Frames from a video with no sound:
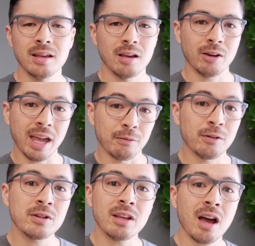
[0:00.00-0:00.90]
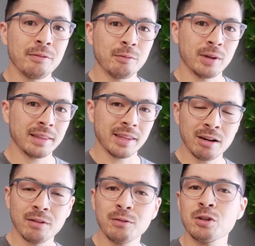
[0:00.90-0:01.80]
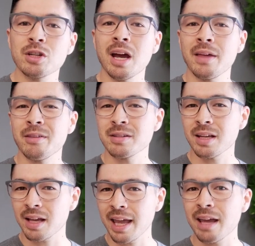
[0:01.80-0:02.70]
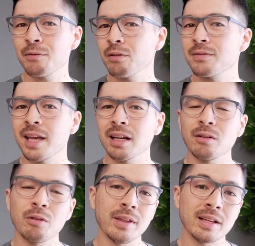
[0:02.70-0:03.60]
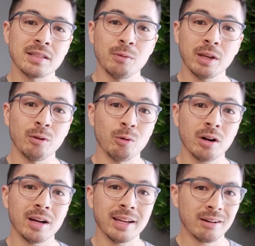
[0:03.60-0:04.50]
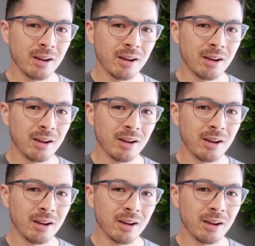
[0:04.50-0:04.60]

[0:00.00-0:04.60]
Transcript: Okay, first off, we get the interview shot. There's a handful of technical things that we can work on here,